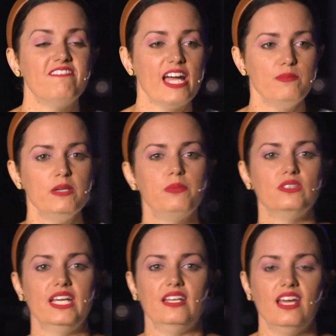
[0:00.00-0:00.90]
Invite
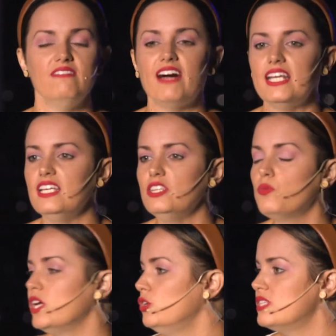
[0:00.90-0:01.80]
people in. Invite
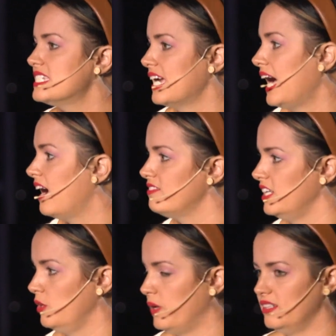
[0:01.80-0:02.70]
in the one who doesn't
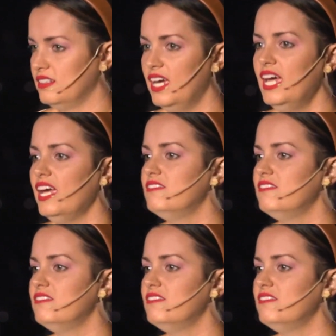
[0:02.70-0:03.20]
have anyone.